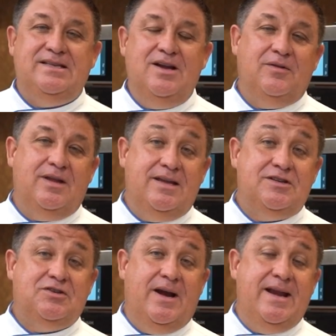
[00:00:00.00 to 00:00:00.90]
note that
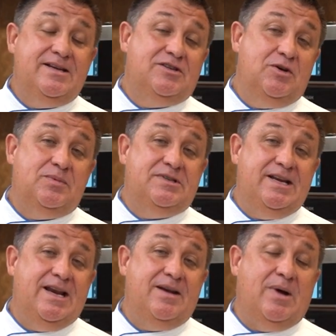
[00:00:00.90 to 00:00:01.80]
this training is
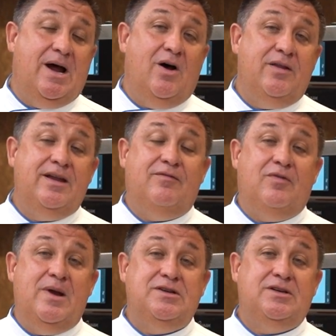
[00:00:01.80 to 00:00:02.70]
superseded by all the
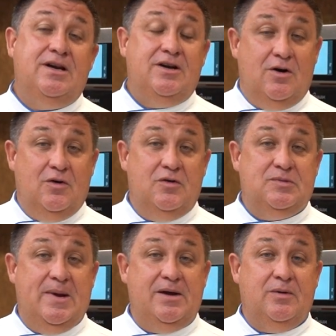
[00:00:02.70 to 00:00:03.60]
information in your
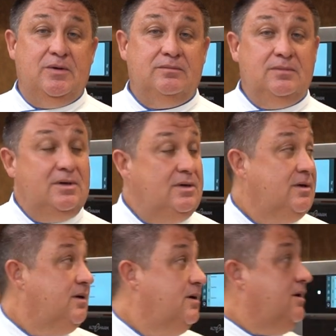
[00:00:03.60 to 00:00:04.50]
owner's manual.
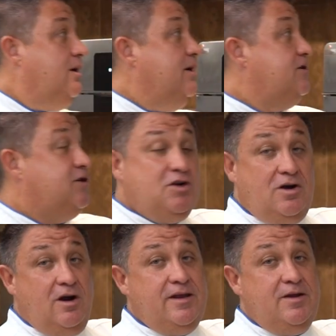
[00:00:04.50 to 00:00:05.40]
To
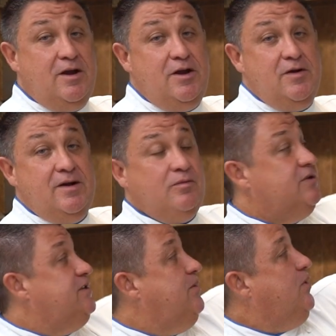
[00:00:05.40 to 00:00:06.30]
turn on the unit,
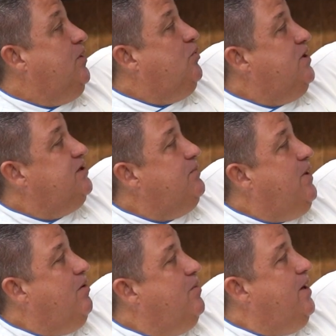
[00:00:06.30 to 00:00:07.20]
we'll simply press the
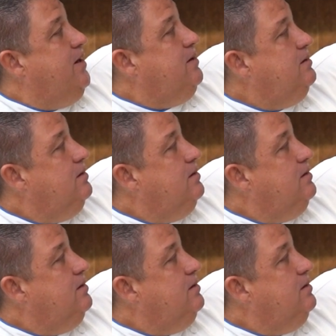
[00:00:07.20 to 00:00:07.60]
power button